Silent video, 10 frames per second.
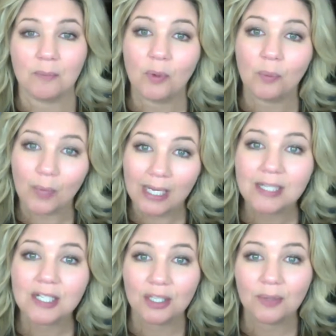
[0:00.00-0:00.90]
Well, when
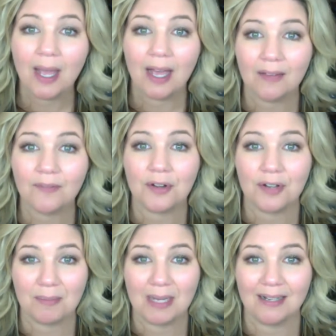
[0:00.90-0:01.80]
do you have
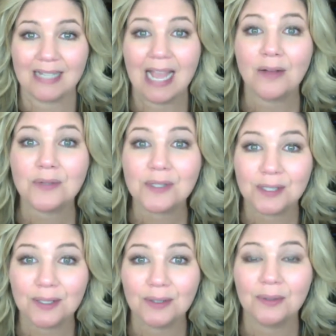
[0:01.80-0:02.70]
30 minutes? How
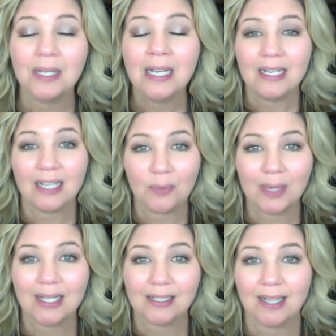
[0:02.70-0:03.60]
soon can
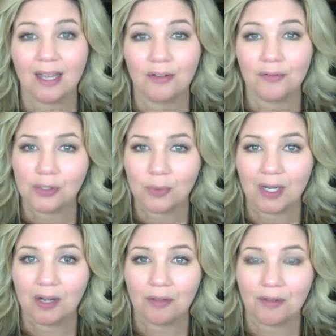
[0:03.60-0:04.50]
we get together for
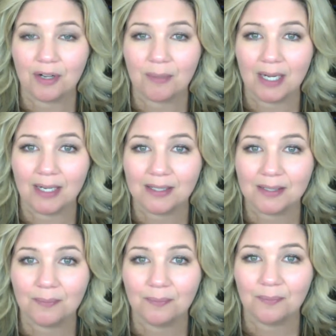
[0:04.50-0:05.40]
20 to 30 minutes?